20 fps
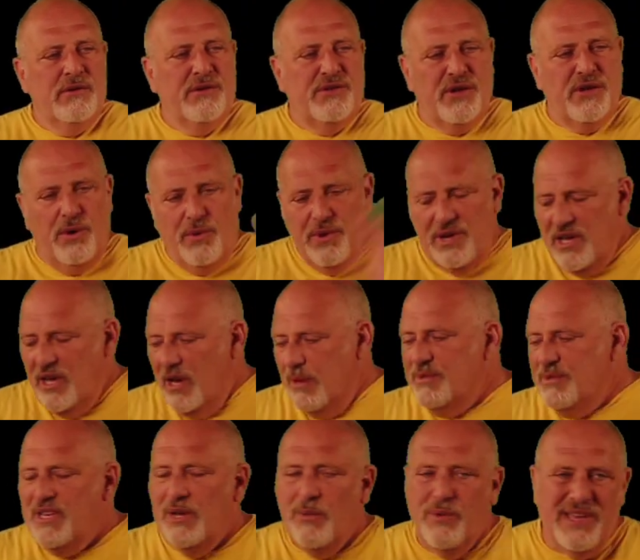So he
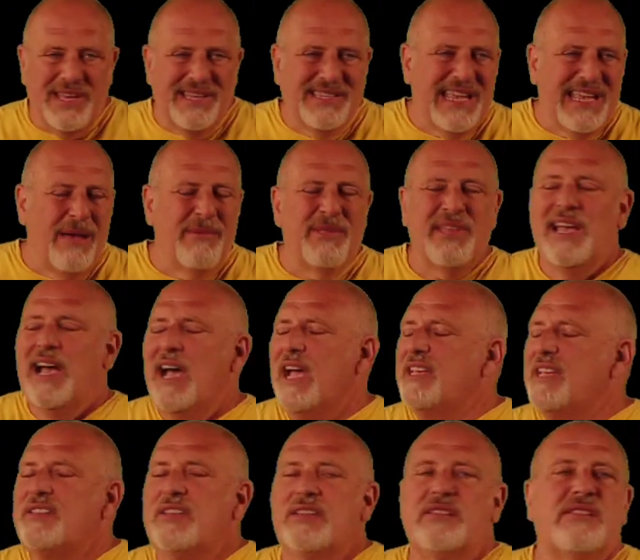comes in, we examine the guy,
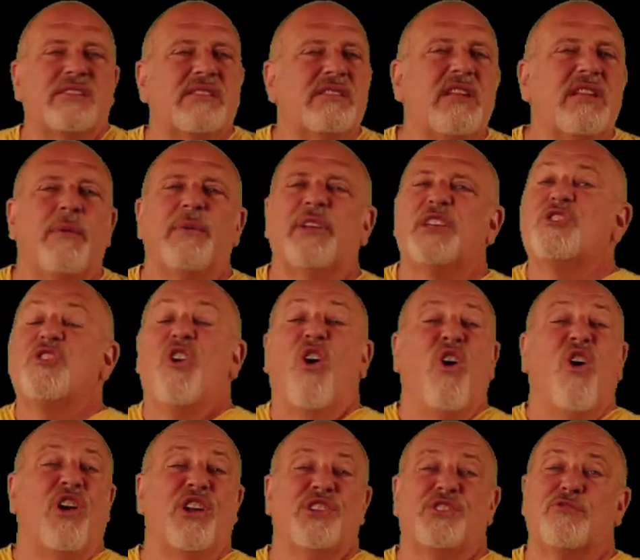his stomach is
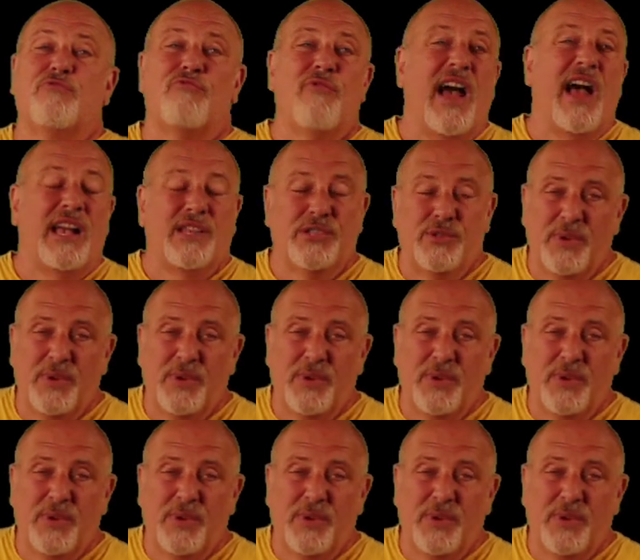hard as a rock.